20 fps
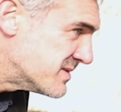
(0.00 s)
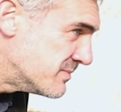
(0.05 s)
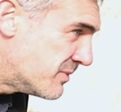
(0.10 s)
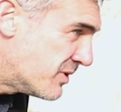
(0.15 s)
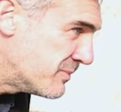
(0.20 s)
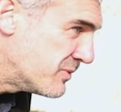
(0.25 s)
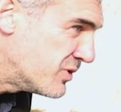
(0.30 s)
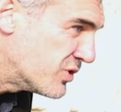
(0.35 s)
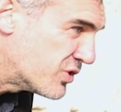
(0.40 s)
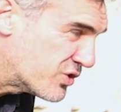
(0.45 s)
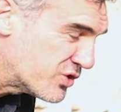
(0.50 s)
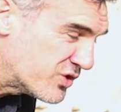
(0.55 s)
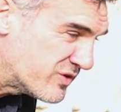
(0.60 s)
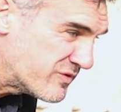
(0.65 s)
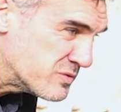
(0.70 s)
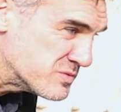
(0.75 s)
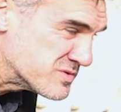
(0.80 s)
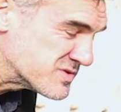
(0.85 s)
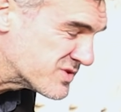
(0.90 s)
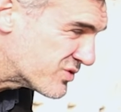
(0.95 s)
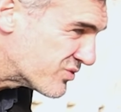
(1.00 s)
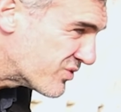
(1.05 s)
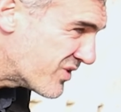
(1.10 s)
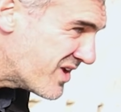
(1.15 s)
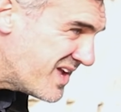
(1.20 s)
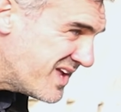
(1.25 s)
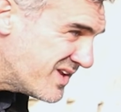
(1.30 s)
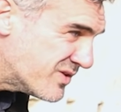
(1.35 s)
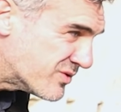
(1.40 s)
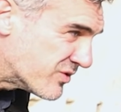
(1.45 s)
It might look good if it was
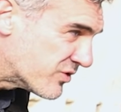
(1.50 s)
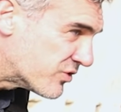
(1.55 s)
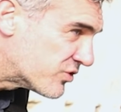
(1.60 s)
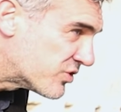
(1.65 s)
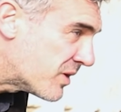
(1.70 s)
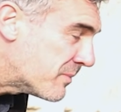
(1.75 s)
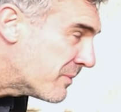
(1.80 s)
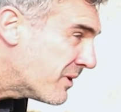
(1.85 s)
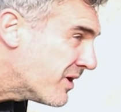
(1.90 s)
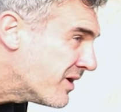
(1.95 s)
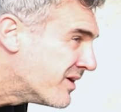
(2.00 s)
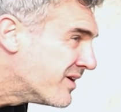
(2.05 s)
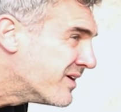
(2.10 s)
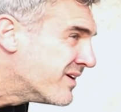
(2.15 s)
green or the summer.